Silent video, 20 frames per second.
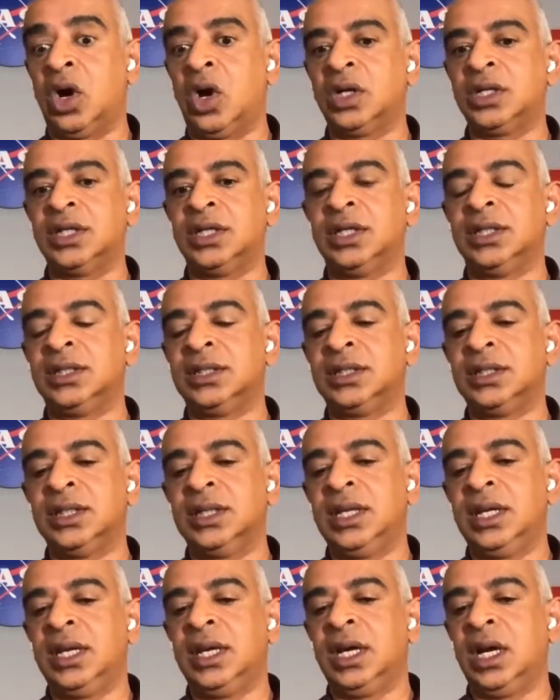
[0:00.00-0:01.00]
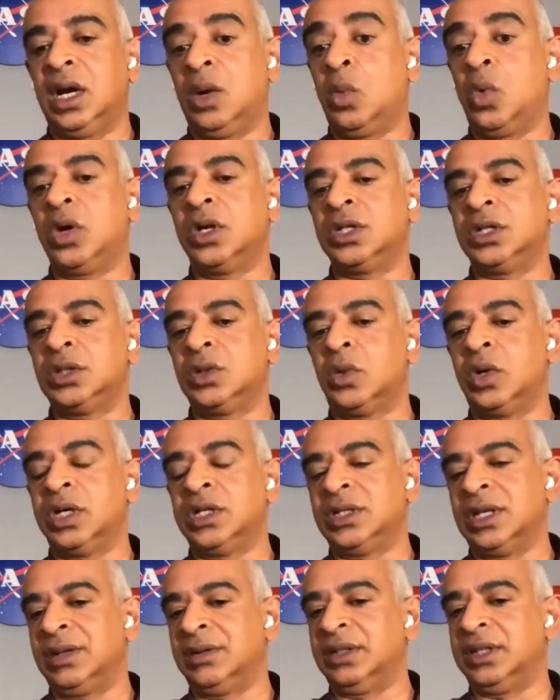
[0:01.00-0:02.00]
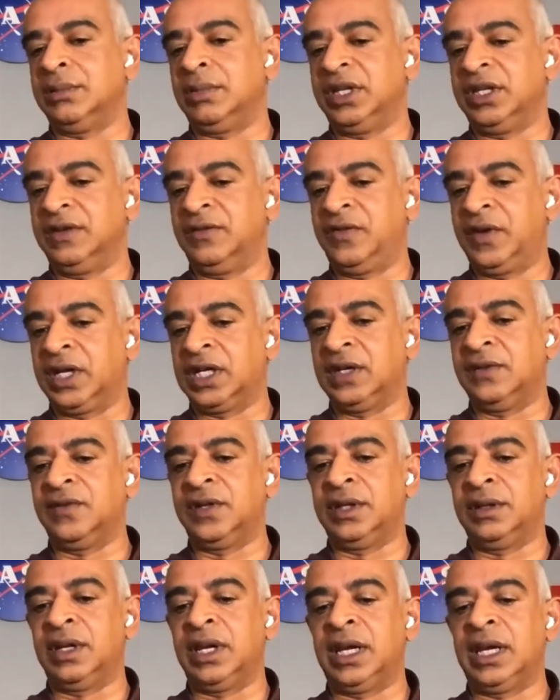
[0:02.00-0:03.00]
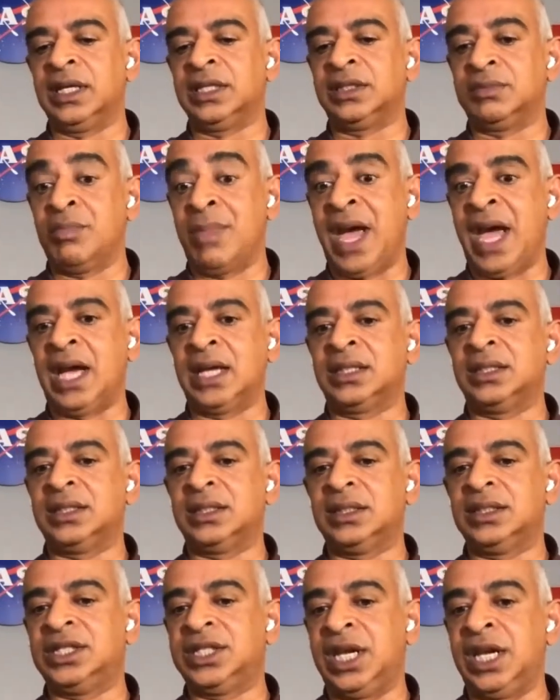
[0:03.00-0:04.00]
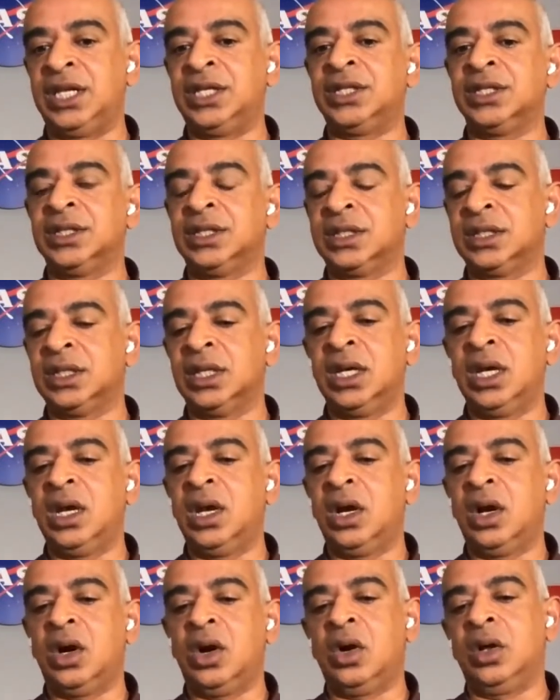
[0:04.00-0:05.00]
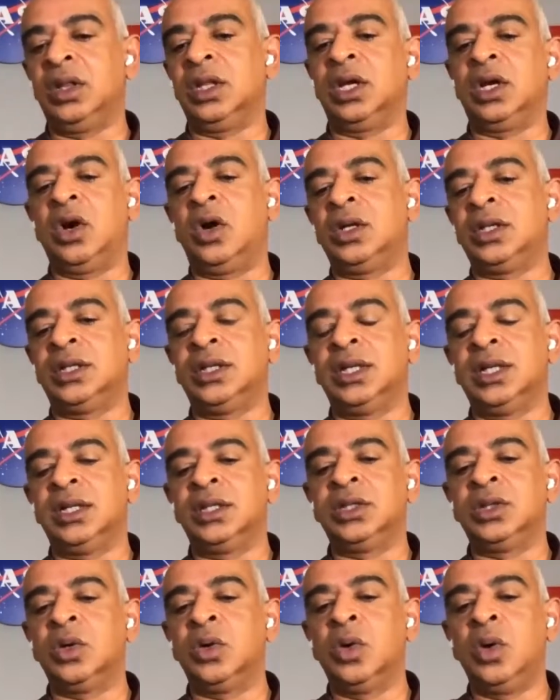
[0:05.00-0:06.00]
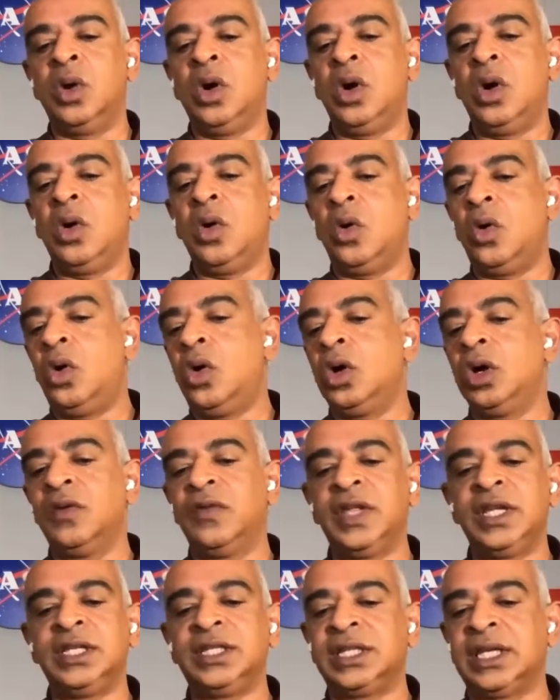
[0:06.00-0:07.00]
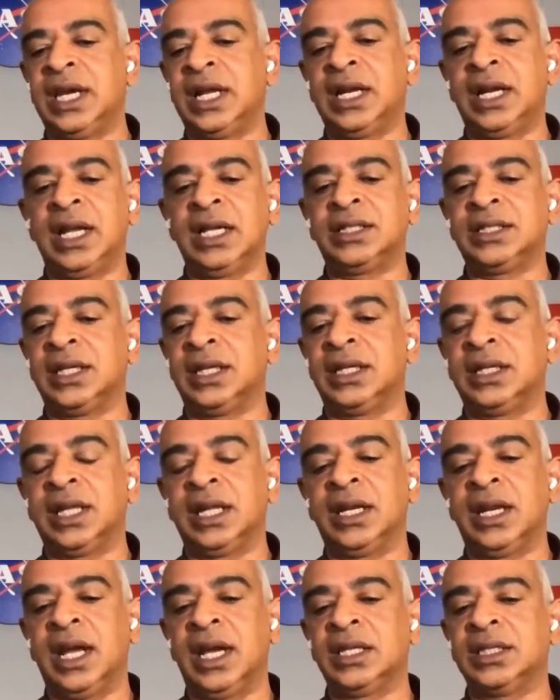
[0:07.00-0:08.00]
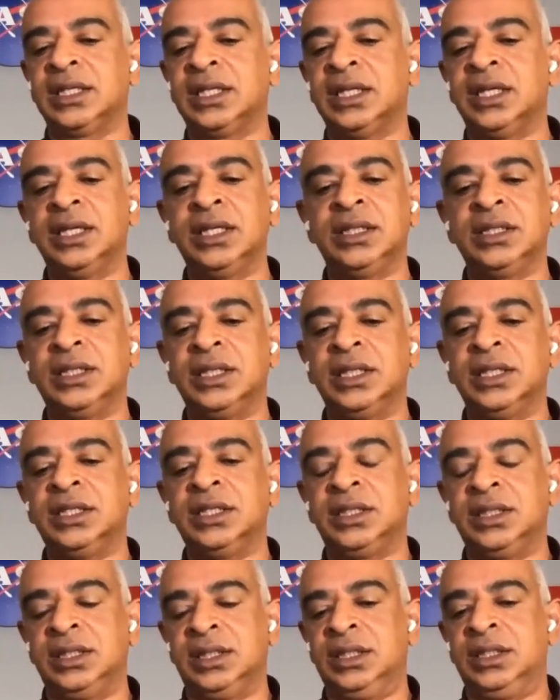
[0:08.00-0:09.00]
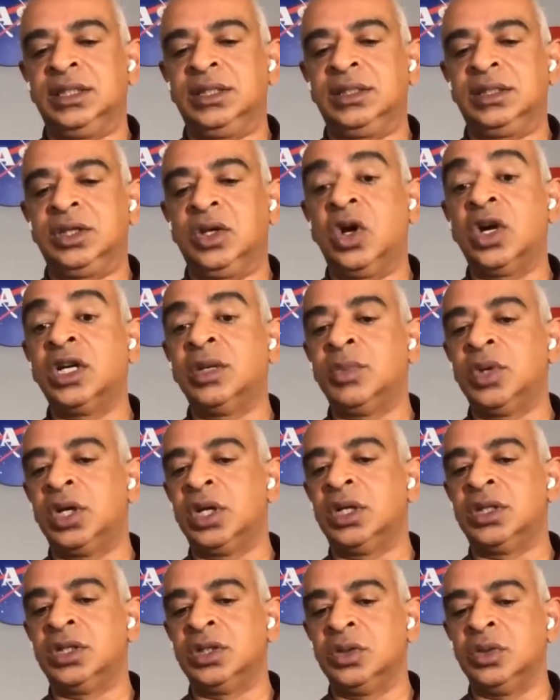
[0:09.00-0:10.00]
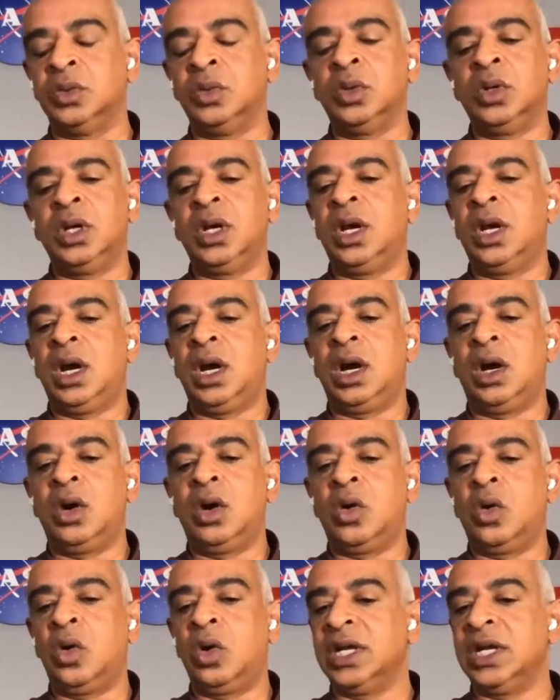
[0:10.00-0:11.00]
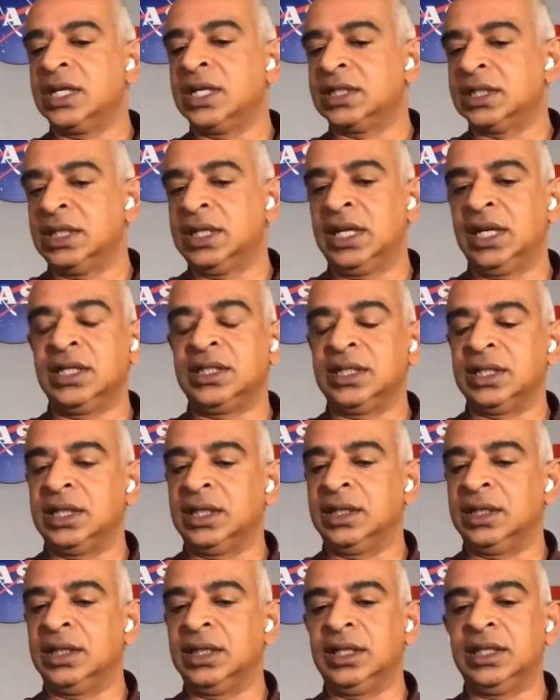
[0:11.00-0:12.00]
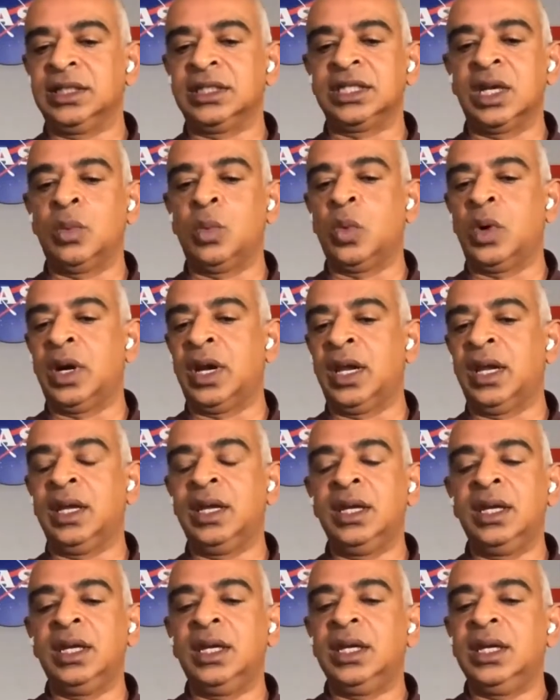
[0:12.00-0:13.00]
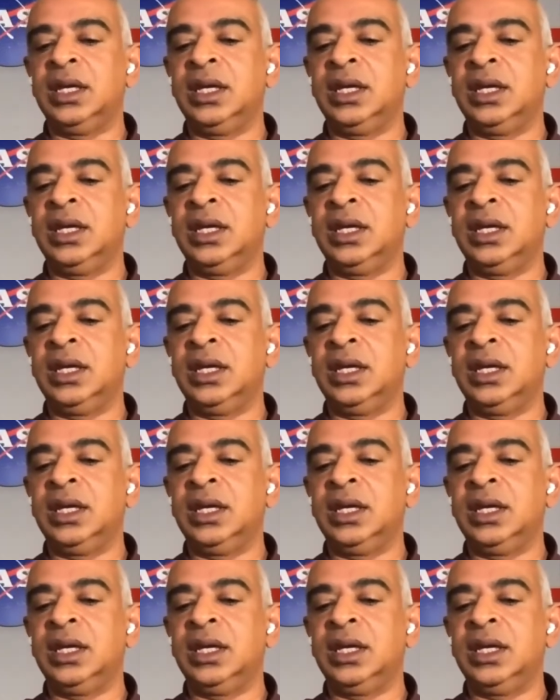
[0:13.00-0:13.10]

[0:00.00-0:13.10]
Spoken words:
the continents, water storage, and effectively as mass changes on the continent. So all of these satellites that NASA is contributing to are all interlinked in some way,